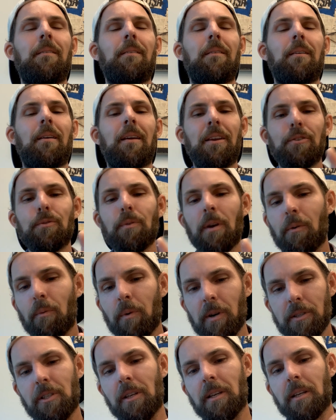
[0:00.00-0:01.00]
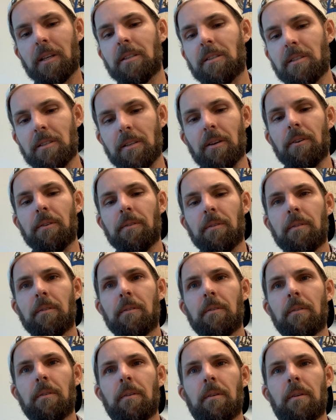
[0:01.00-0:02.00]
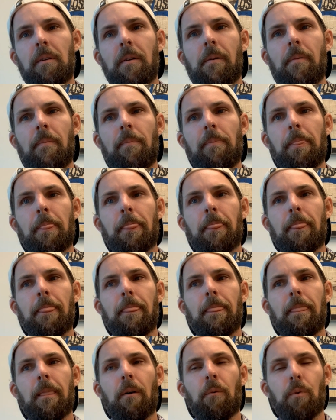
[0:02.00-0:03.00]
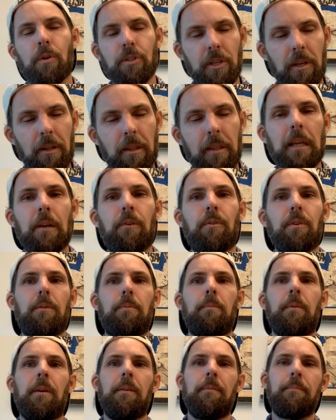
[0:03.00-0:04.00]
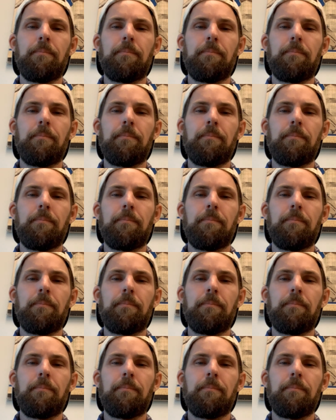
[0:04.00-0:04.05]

And here's what I want you to consider. I want you to think with me.